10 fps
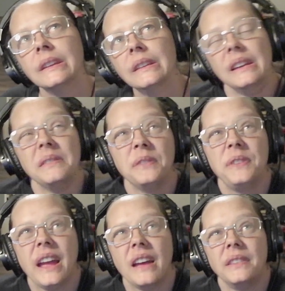even if you
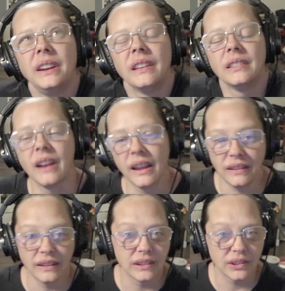have any other
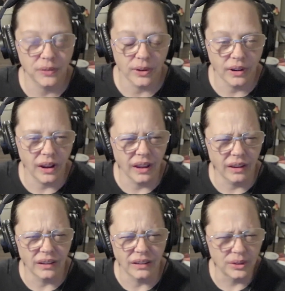ideas for
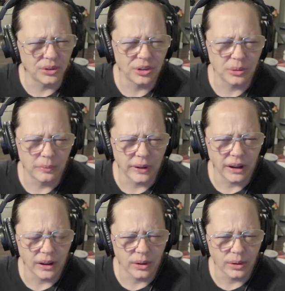YouTube
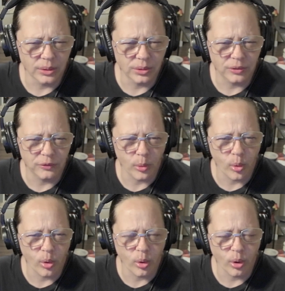videos
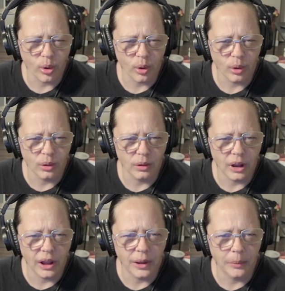for
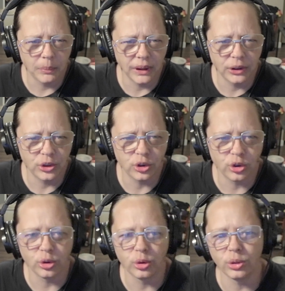me to
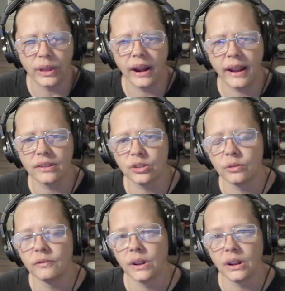do that has to
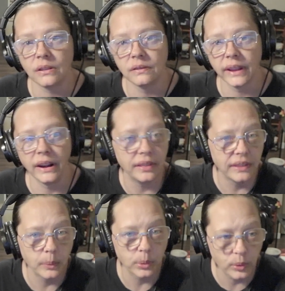involve
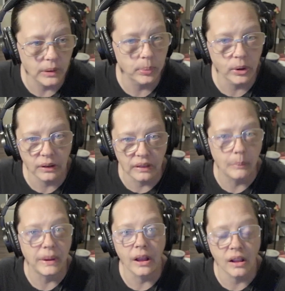anything with Reaper, let
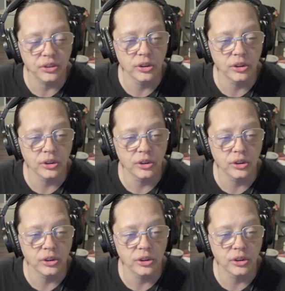me also